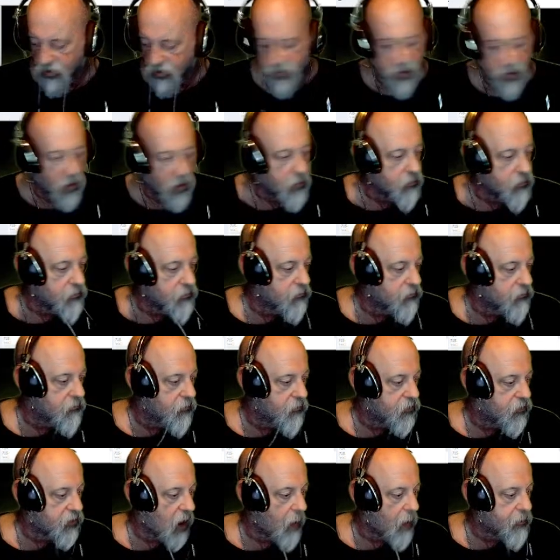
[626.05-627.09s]
start and
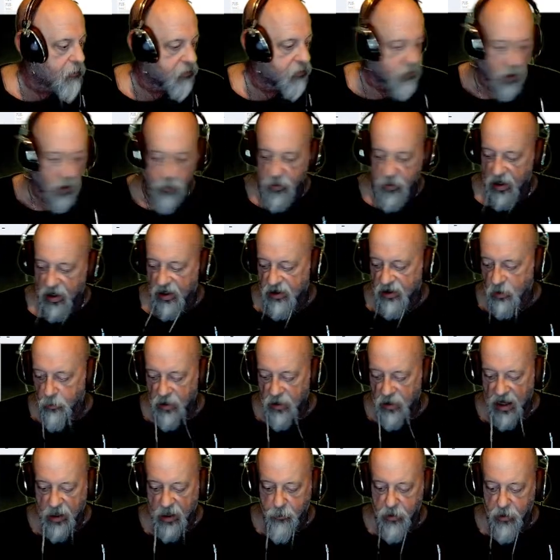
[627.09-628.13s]
stop streaming and the
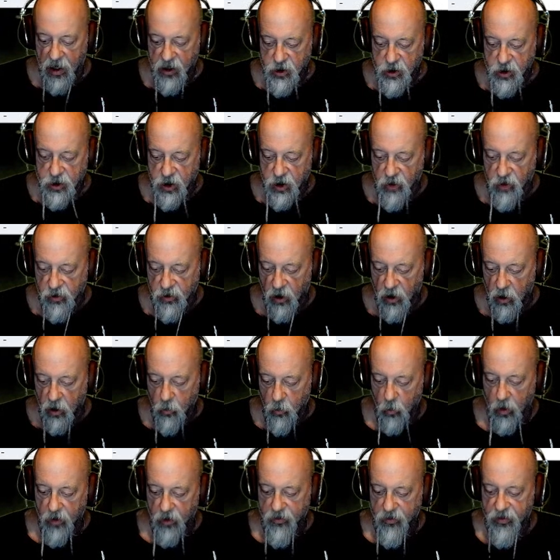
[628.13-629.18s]
blank page to start
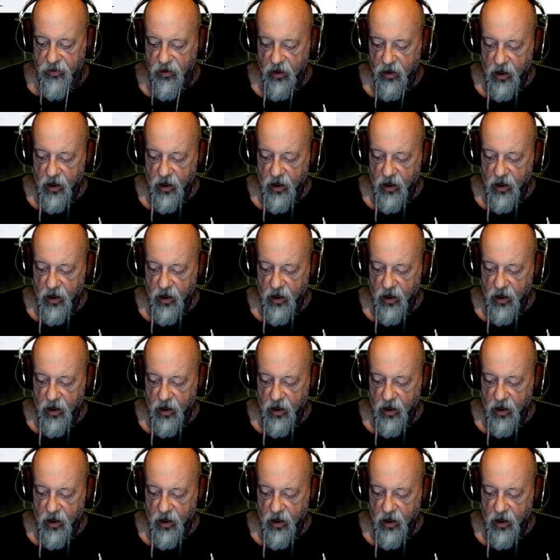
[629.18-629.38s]
with,